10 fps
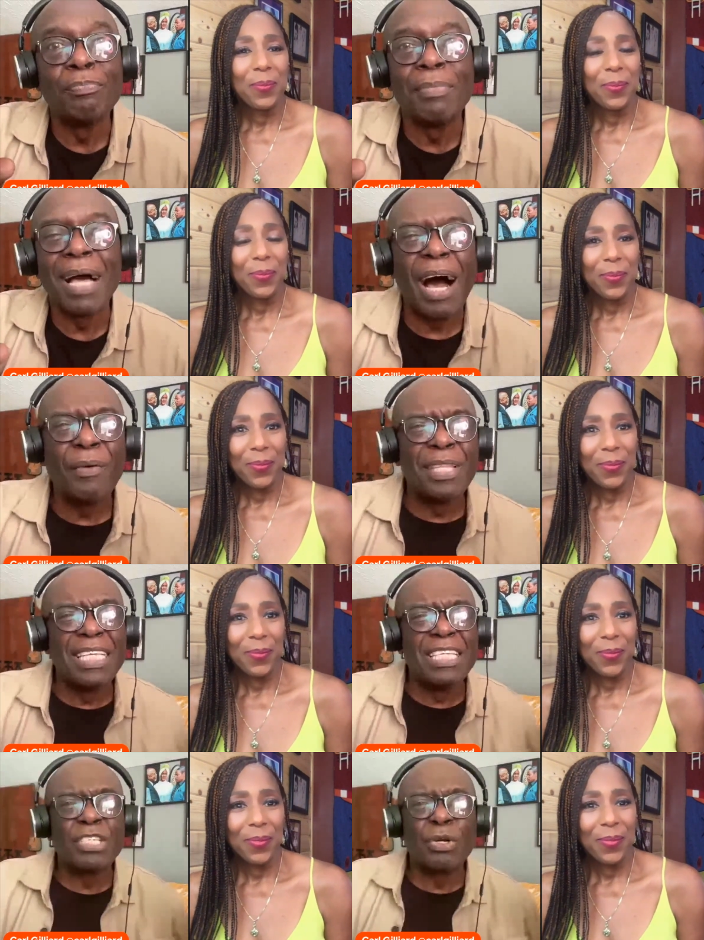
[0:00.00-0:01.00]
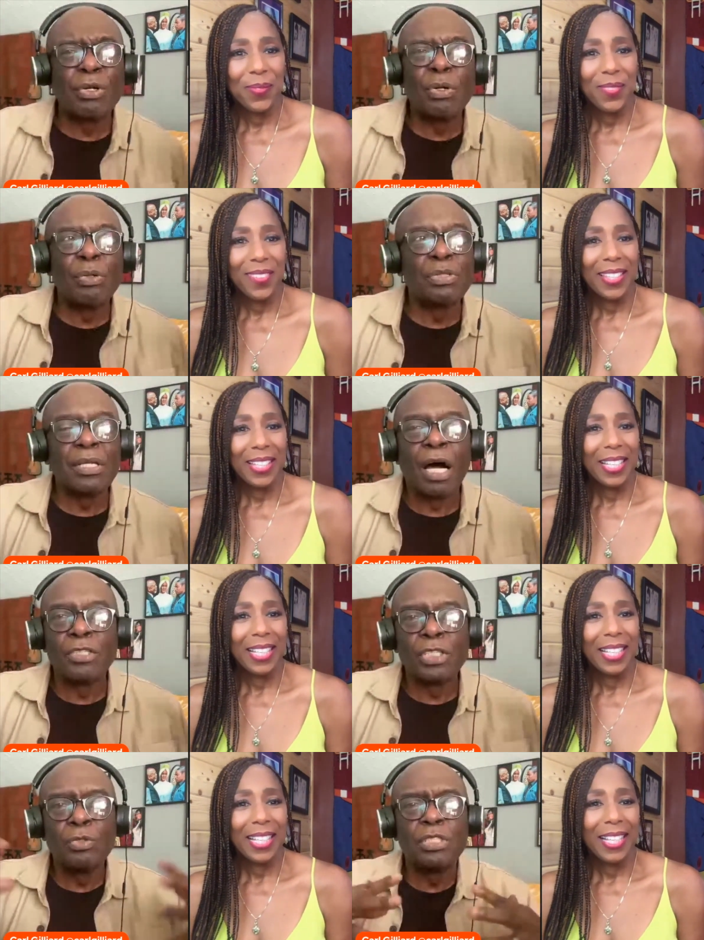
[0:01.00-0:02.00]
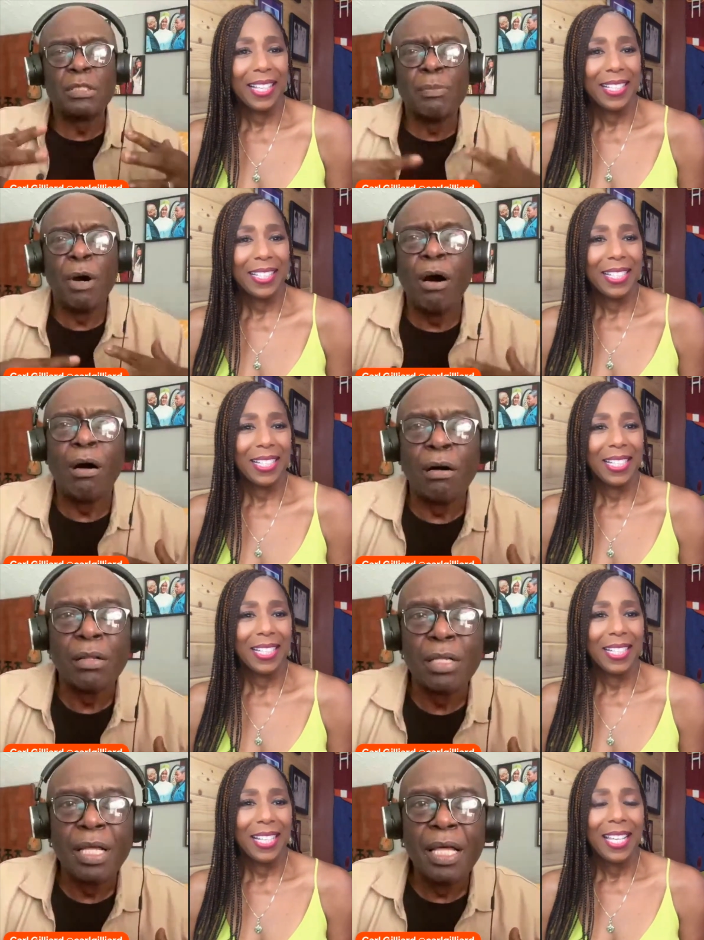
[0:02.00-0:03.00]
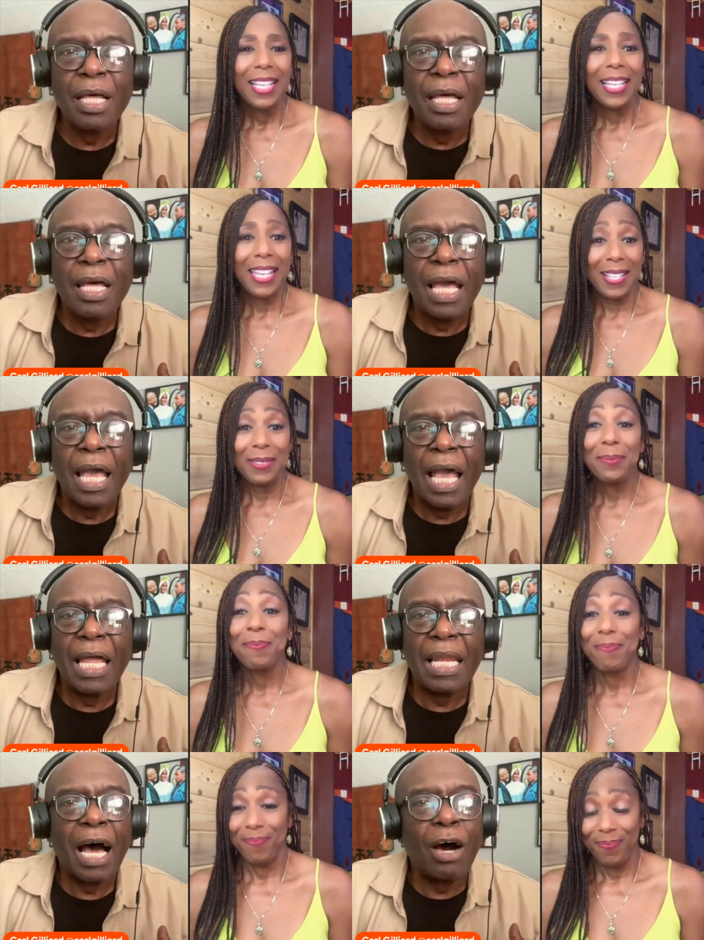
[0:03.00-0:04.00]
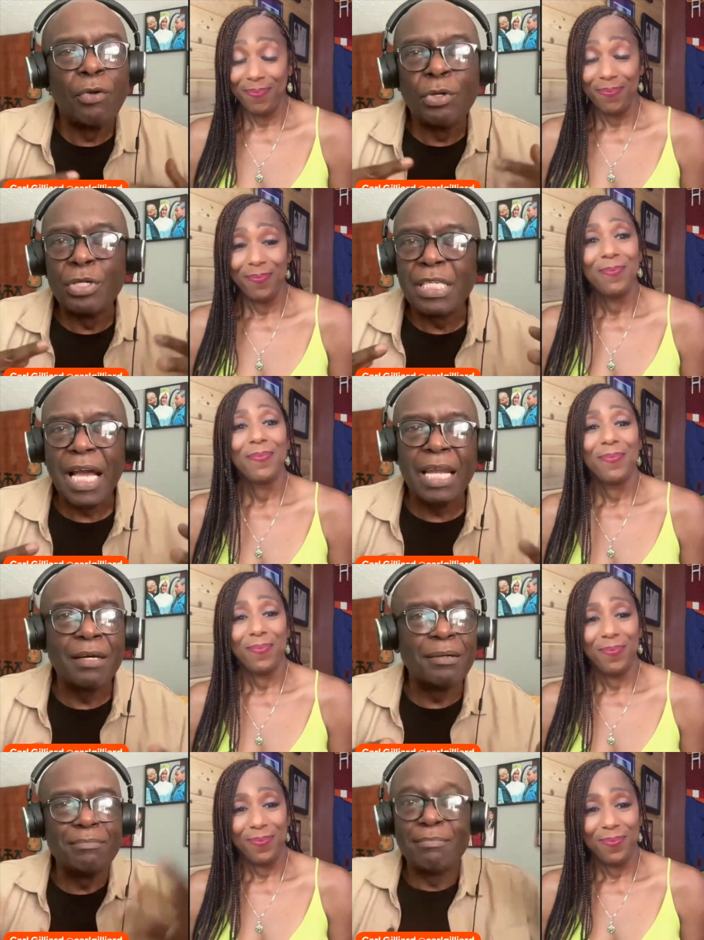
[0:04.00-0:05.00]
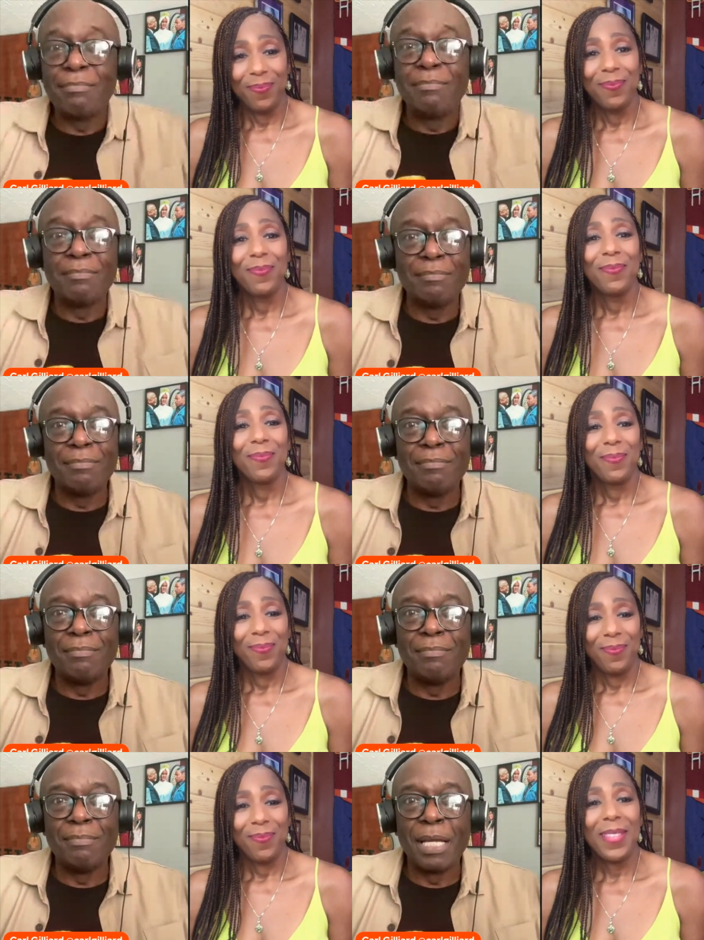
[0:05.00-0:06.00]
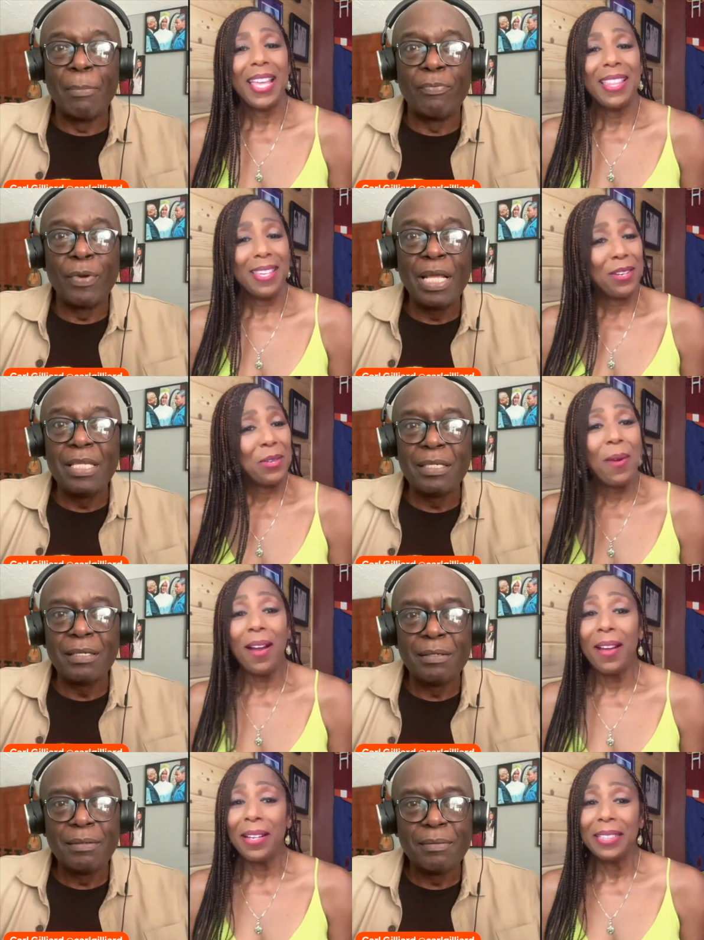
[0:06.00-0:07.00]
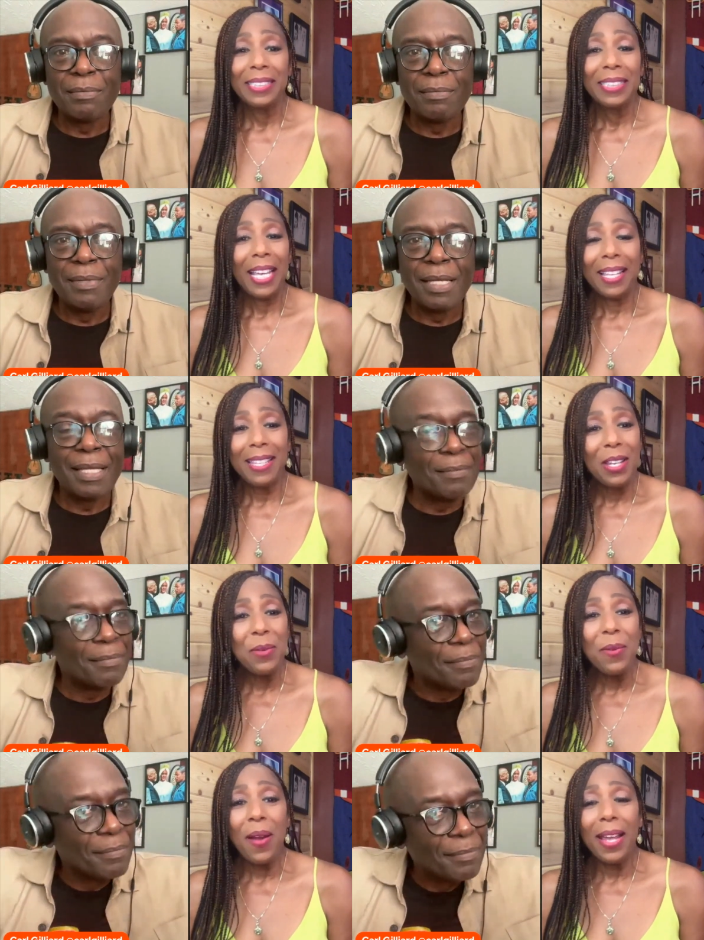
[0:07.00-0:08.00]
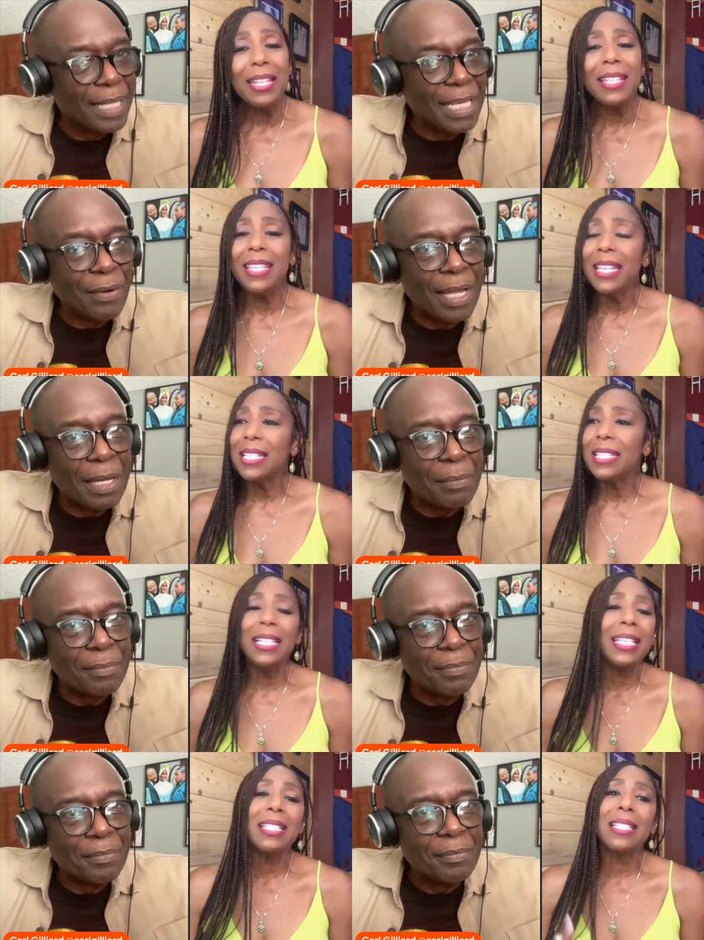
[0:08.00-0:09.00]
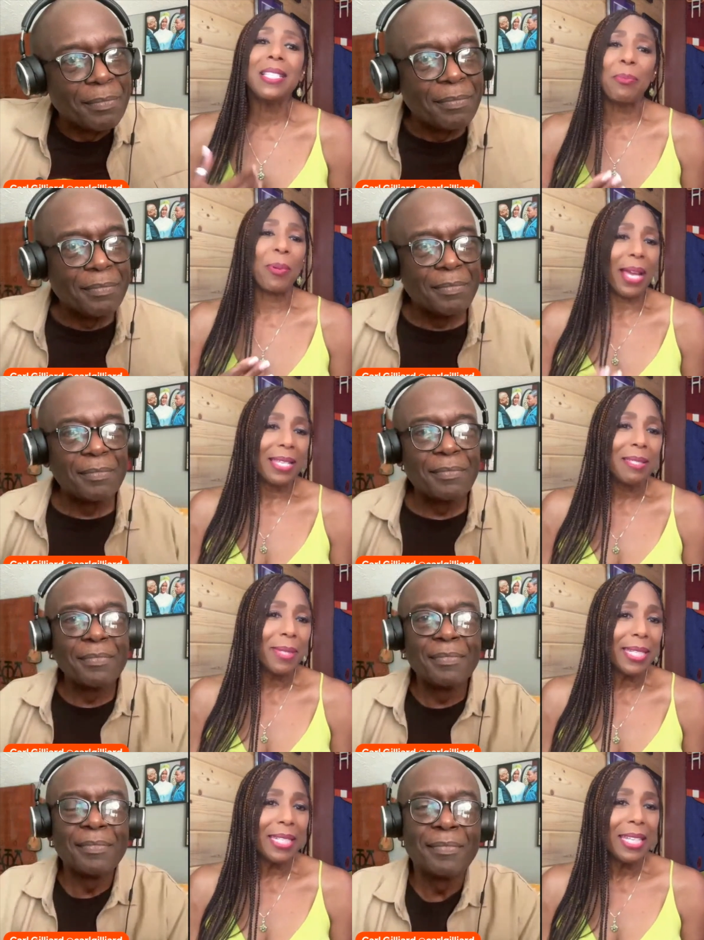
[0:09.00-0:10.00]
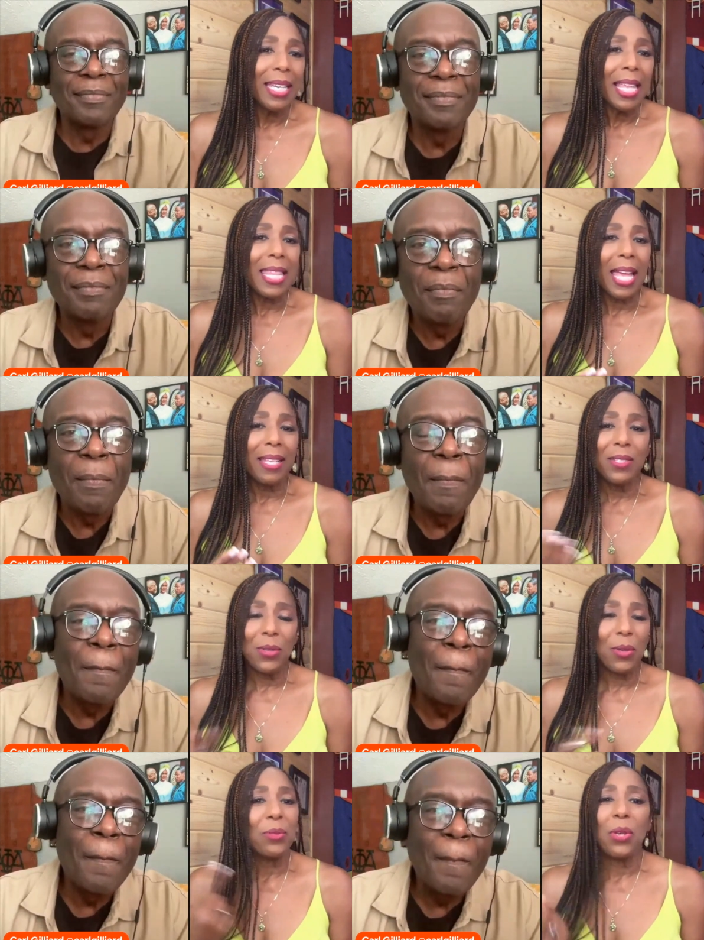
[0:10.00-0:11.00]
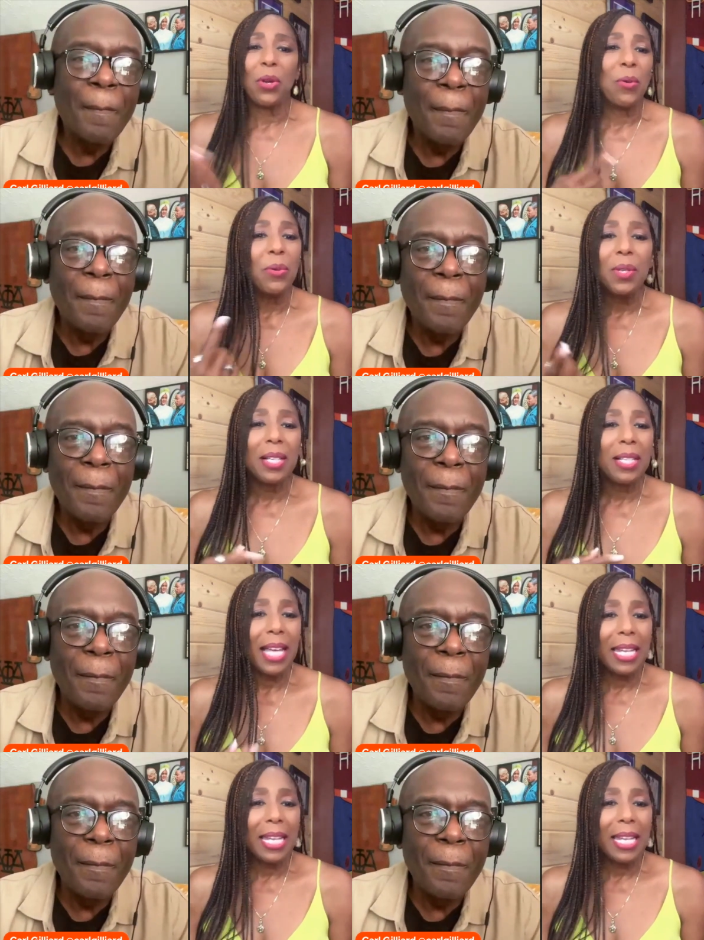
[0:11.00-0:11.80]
Speaker 1: how these circles are so small. Yeah. And how you just kind of
Speaker 2: become and there friends. You are. And there you are. And the thing is, it doesn't surprise me that you don't know a lot